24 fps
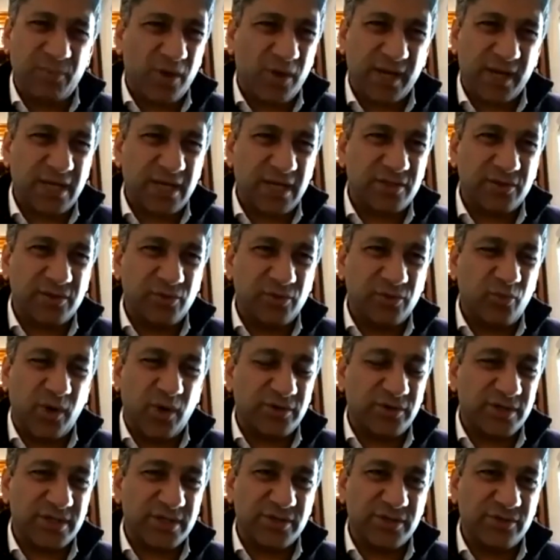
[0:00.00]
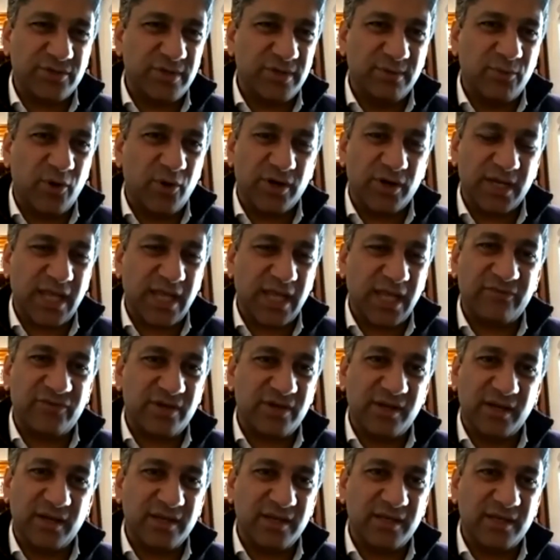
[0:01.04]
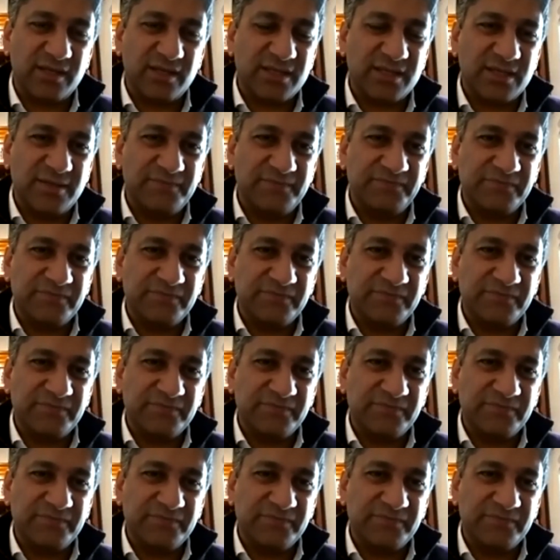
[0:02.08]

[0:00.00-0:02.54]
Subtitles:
I'd be working till 1 or 2 in the morning every night.